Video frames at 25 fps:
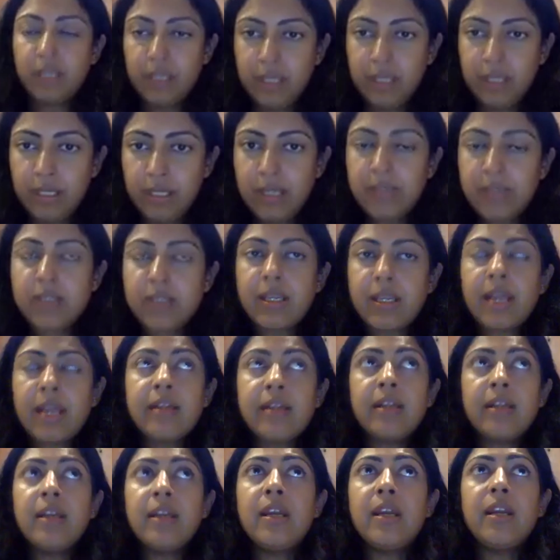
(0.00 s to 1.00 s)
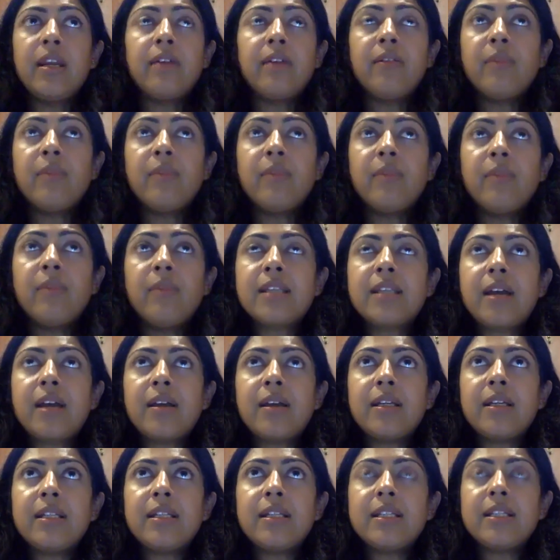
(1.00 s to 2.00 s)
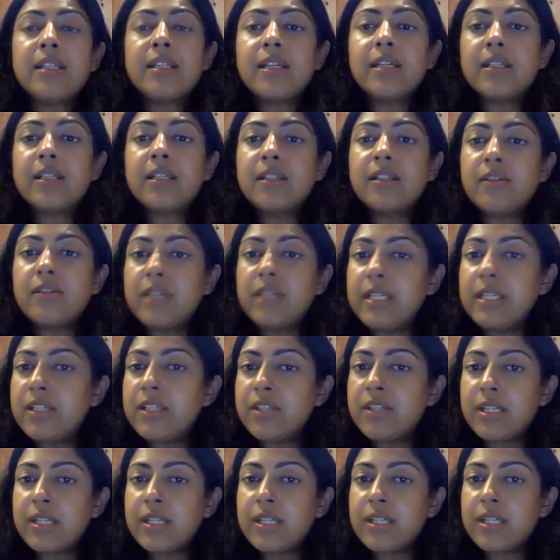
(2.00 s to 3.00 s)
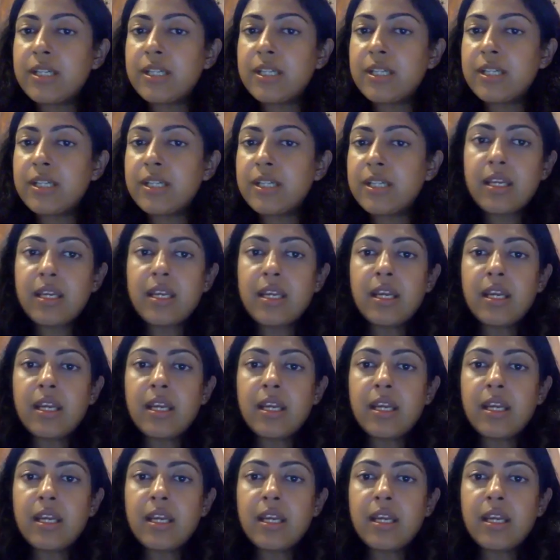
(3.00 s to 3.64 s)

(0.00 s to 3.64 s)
Yes, and remember in certain religions,